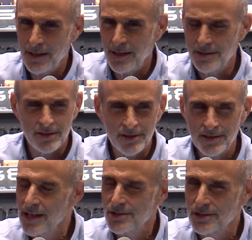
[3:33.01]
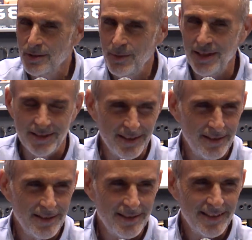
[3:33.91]
It's not just in me, is
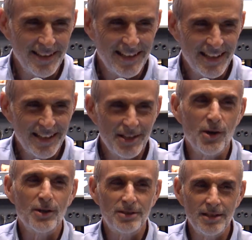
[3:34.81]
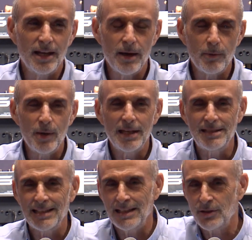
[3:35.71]
it? No, it's
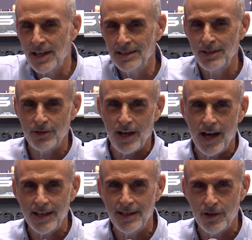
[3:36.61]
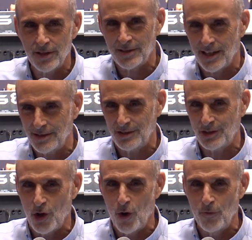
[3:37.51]
that little guy in there that's got the
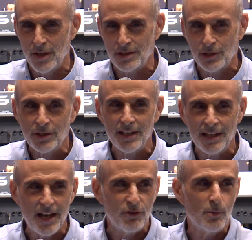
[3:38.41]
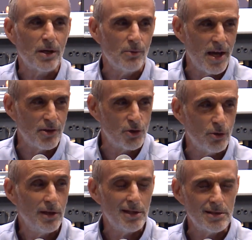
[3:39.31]
stone that's looking at everyone around
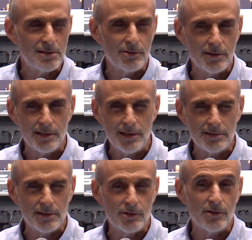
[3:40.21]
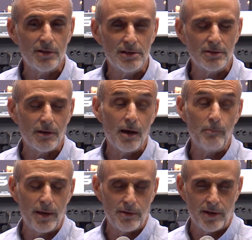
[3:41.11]
you. He's no good. He's no good. I'm
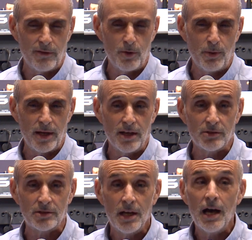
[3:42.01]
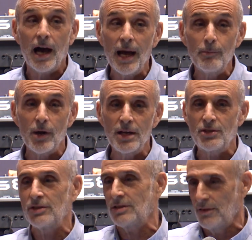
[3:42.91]
better than everybody else. I'm
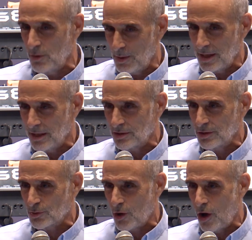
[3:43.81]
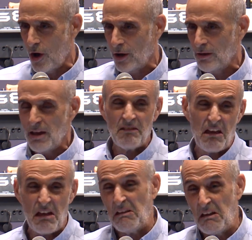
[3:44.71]
righteous. Everybody else is wrong.
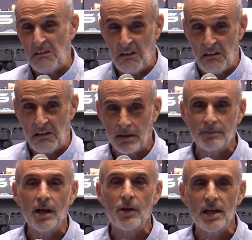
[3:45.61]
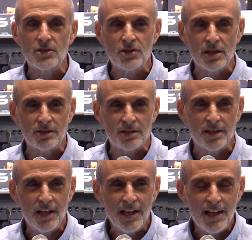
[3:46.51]
No, that's just...
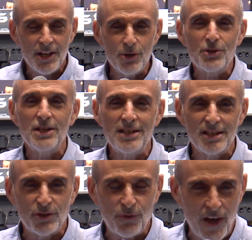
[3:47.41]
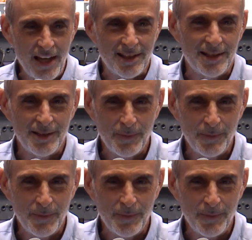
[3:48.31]
You think that's faith?